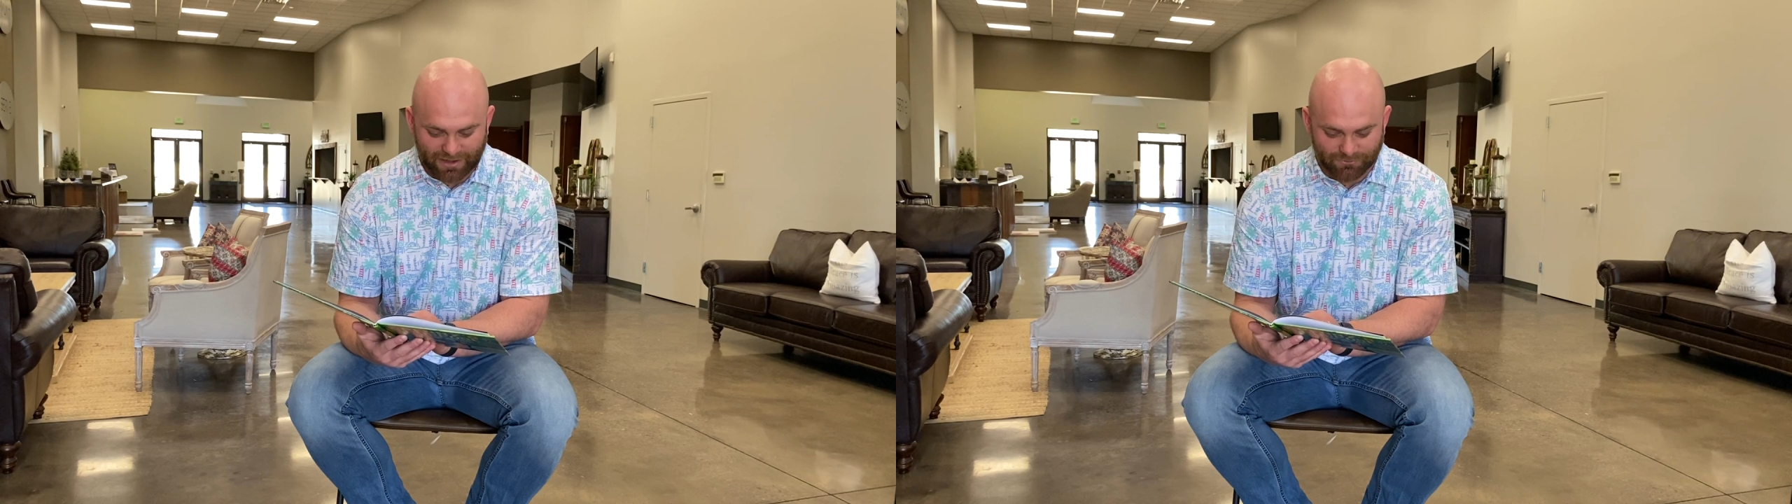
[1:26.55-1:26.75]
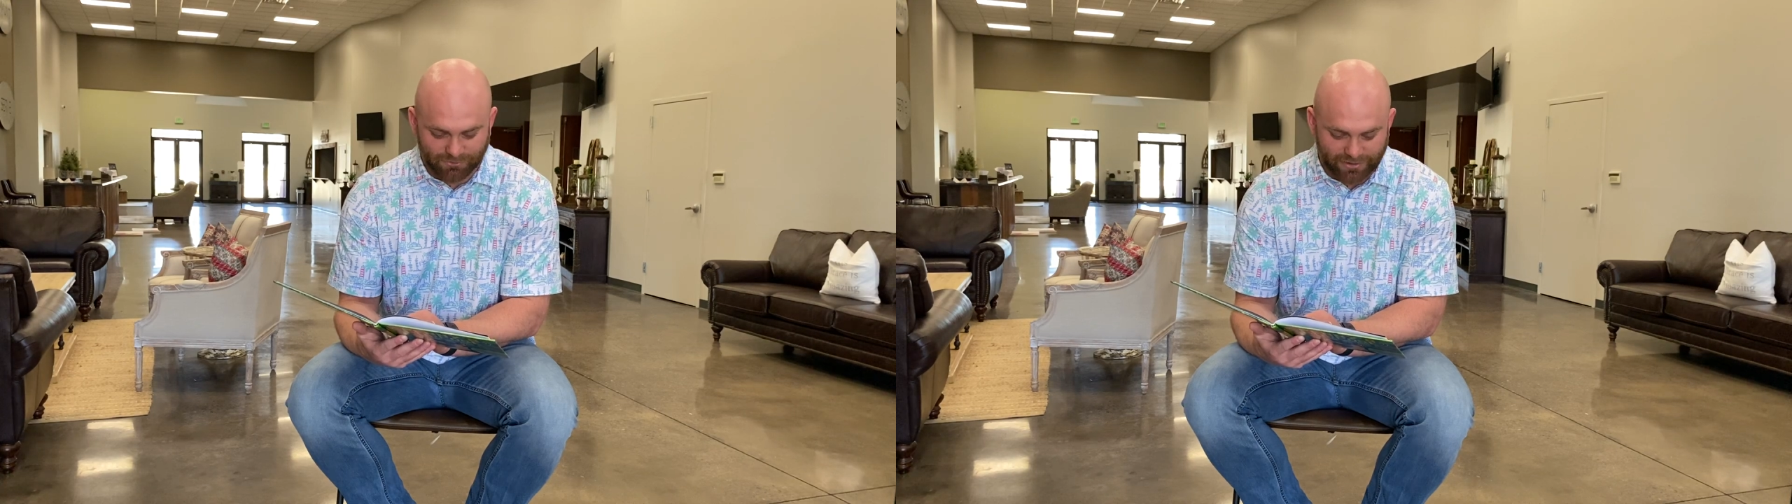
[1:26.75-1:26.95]
I
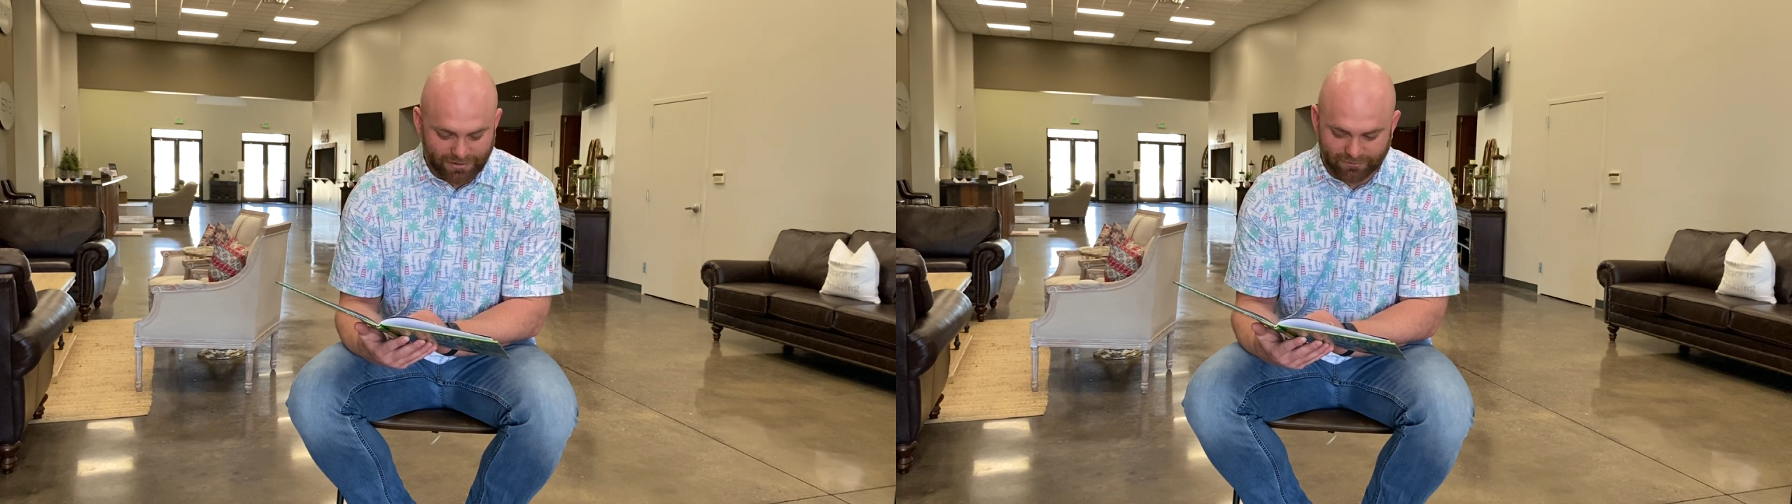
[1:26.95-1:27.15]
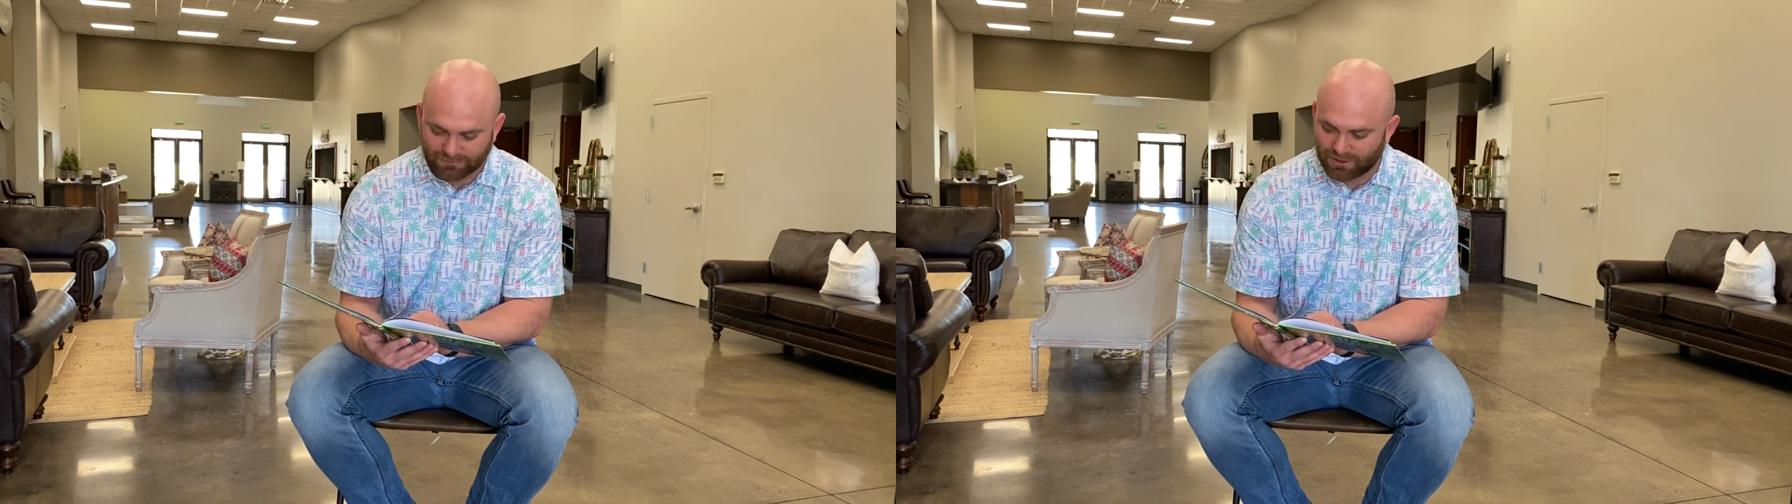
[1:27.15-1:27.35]
had run
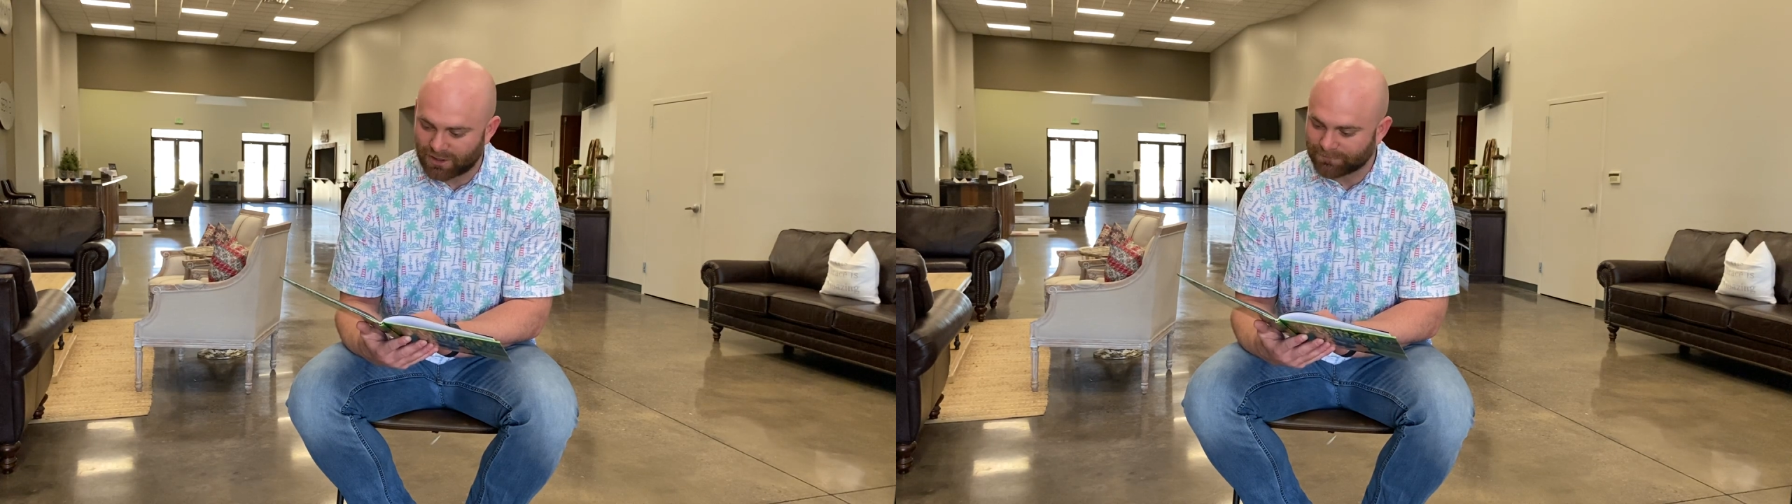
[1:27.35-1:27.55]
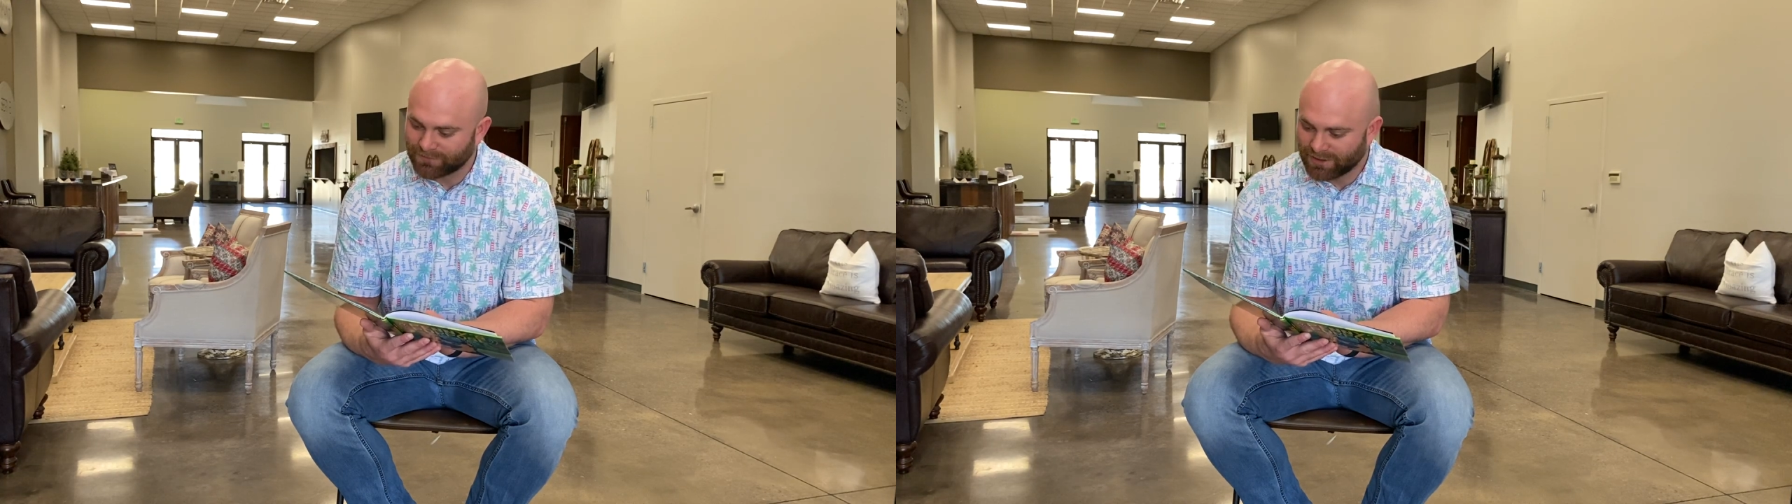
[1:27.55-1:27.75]
out of
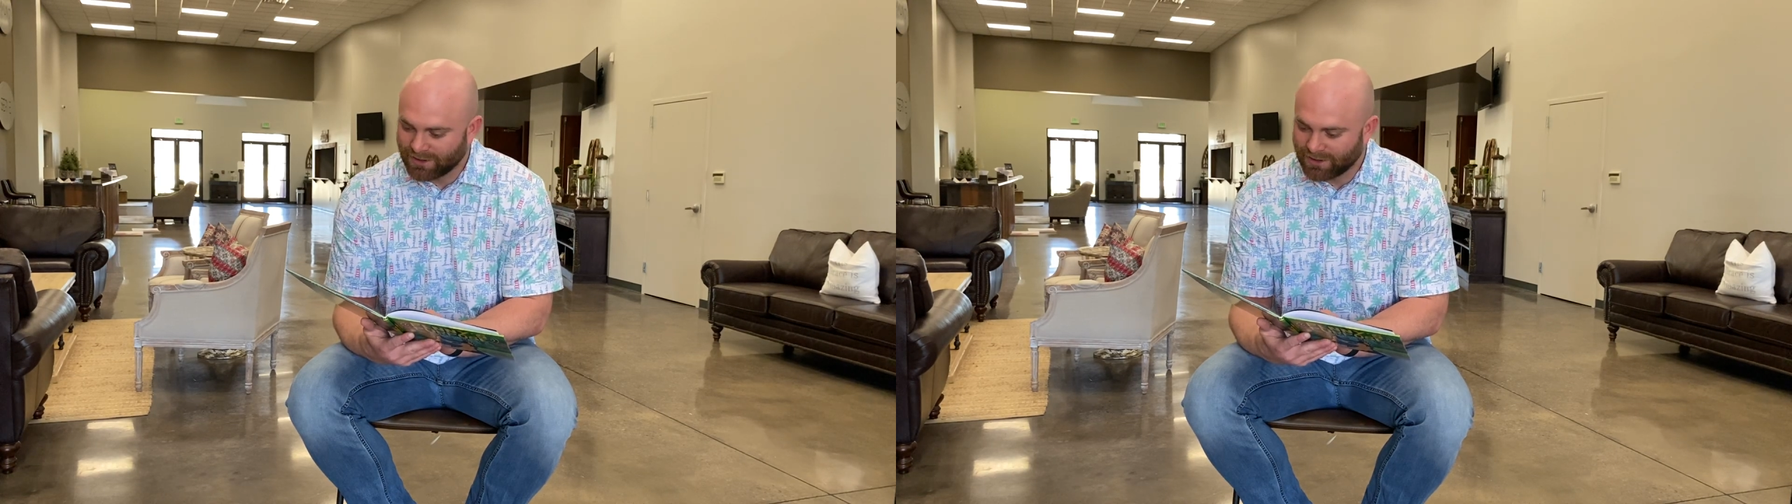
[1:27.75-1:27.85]
luck.